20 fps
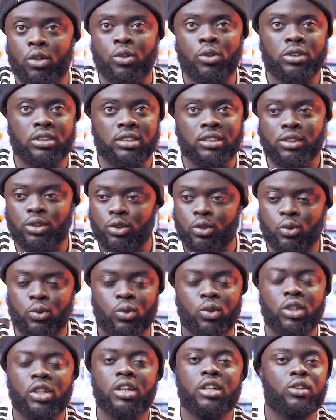all those things
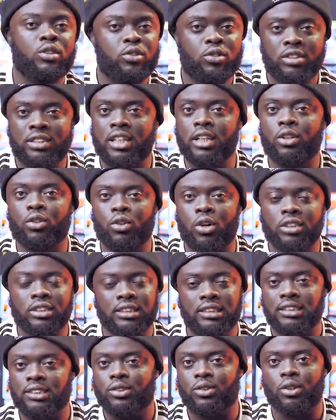to say
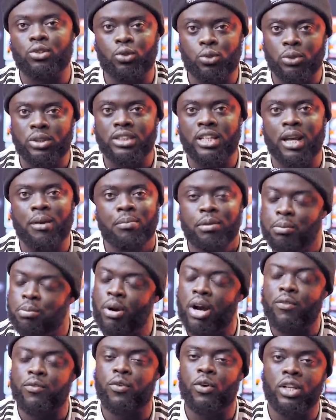nonsense on Twitter and
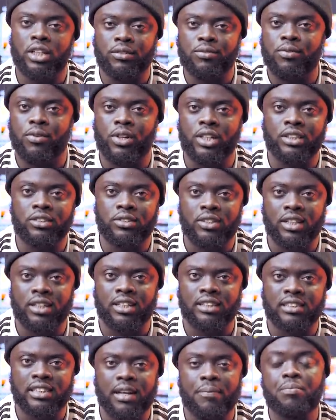people are falling for it, you
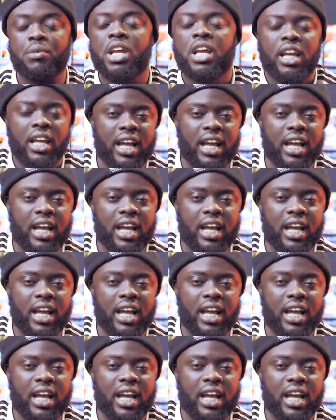understand?